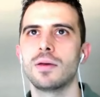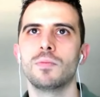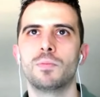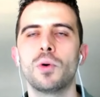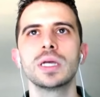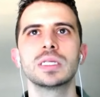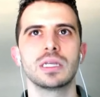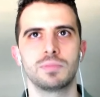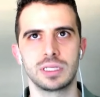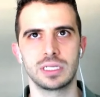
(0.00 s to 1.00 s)
Boys
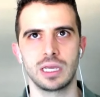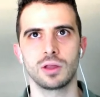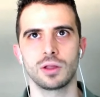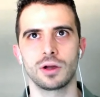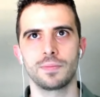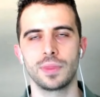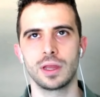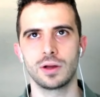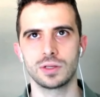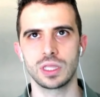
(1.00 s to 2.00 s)
in particular,
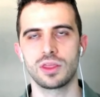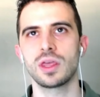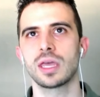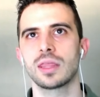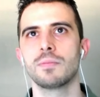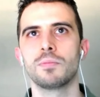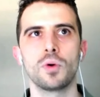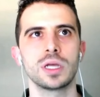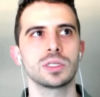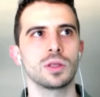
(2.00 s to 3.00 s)
there's a thing that
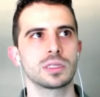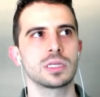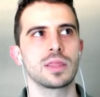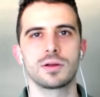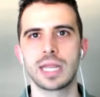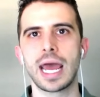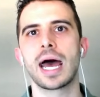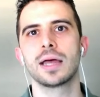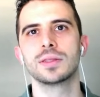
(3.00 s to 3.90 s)
boys look to their dads,